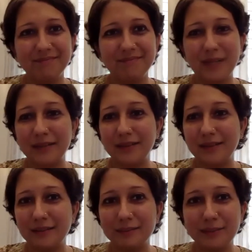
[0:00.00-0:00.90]

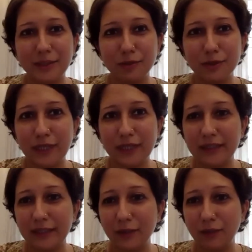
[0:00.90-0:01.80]
Pratyush,
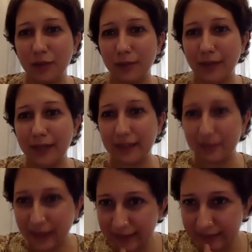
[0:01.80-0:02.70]
anything you want to add?
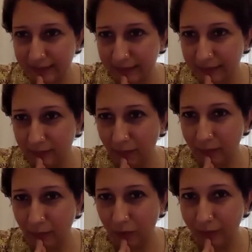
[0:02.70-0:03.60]
Okay, I see
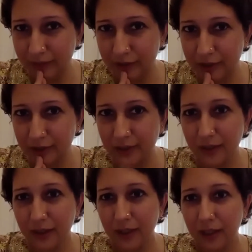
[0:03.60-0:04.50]
one more question.
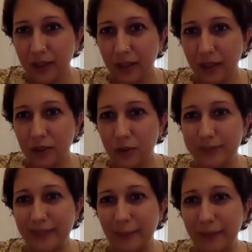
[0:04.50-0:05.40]
Two
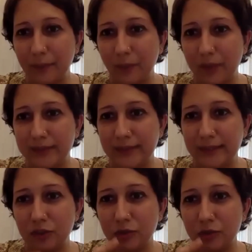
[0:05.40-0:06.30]
separate
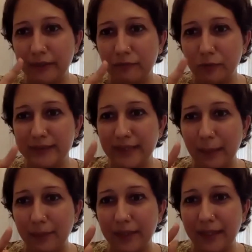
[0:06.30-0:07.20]
policies to give two
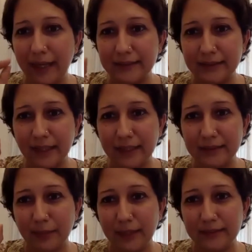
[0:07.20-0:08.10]
separate exercise
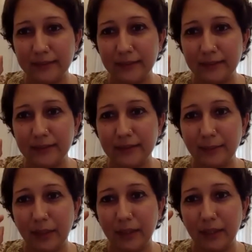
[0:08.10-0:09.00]
prices
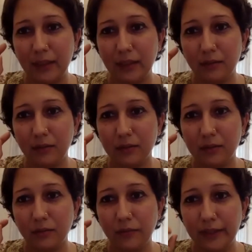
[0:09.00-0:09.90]
depending on
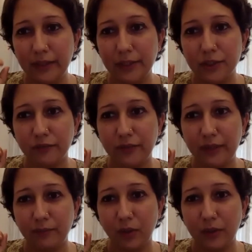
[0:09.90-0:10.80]
the vintage of the
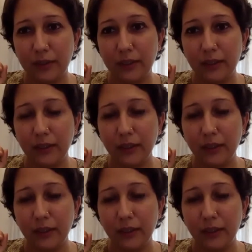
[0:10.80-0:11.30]
employee,